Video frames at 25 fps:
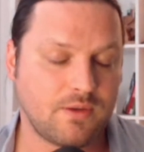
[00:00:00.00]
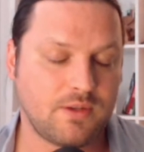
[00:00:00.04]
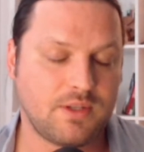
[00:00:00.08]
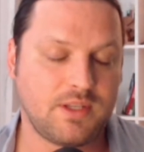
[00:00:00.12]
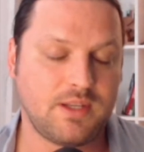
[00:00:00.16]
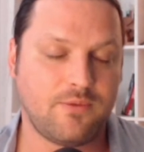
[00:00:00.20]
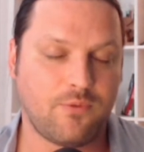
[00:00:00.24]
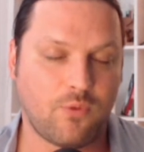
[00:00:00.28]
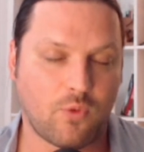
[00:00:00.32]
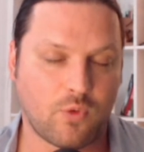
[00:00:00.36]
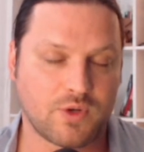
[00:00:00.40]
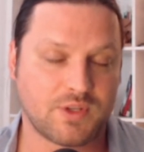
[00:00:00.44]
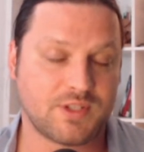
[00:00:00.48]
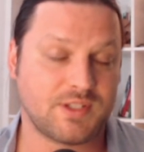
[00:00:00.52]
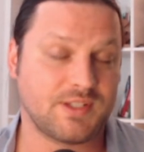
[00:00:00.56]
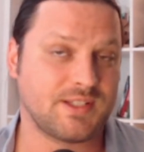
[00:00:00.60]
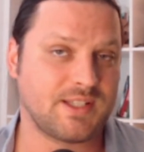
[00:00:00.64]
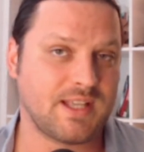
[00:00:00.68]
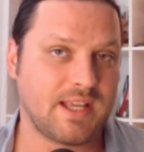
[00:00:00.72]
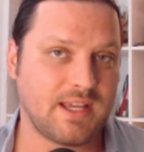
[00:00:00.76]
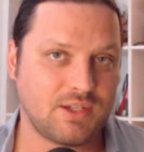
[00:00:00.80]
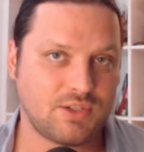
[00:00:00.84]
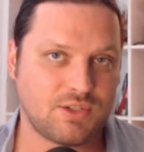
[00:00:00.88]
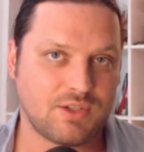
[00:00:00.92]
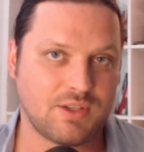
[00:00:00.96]

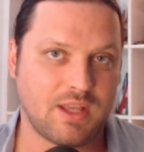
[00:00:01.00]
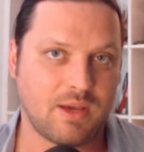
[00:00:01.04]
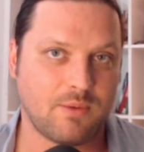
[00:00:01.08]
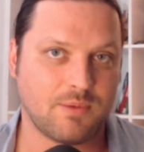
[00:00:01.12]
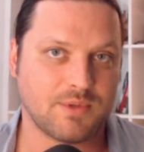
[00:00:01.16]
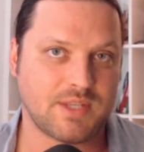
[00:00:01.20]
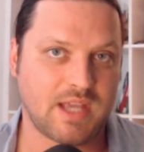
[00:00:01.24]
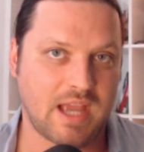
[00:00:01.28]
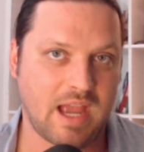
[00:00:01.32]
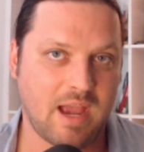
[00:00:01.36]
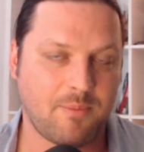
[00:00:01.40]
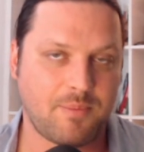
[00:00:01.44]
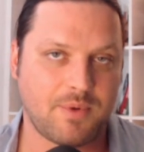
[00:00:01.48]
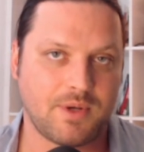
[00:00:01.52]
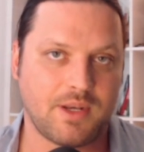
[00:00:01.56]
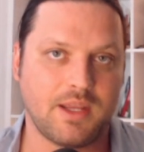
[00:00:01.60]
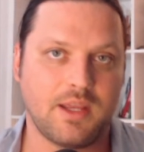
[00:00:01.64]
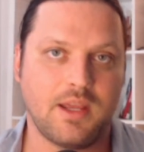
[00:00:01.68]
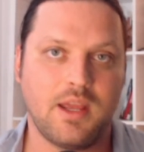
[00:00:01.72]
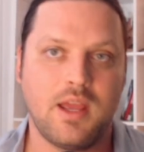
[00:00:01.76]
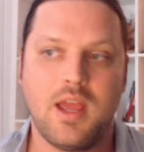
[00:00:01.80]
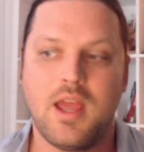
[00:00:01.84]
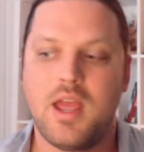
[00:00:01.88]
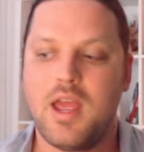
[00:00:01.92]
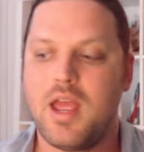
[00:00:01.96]
deforestation that was
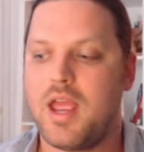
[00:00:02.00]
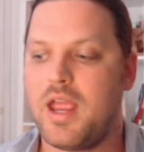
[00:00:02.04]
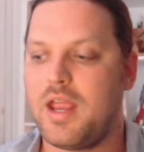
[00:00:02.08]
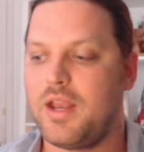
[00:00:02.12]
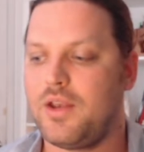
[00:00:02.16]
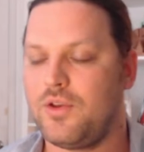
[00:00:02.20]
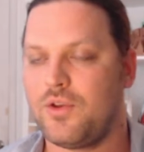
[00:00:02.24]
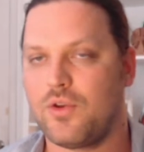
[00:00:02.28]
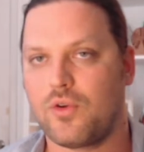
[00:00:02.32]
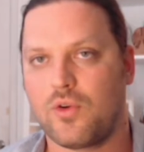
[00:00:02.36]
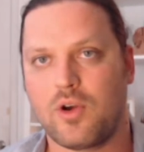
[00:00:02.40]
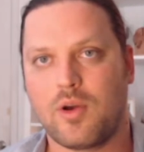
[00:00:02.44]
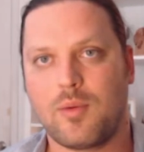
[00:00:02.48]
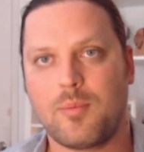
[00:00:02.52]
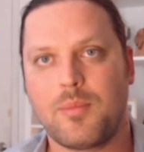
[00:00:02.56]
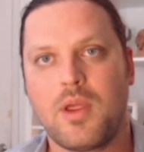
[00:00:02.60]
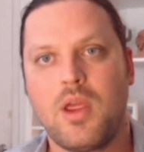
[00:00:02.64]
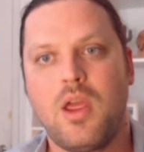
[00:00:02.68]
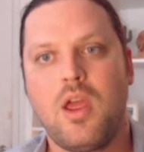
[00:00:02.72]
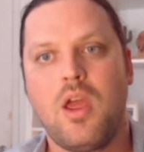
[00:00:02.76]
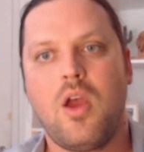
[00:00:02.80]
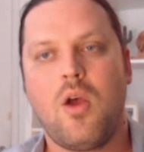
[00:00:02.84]
happening in Europe,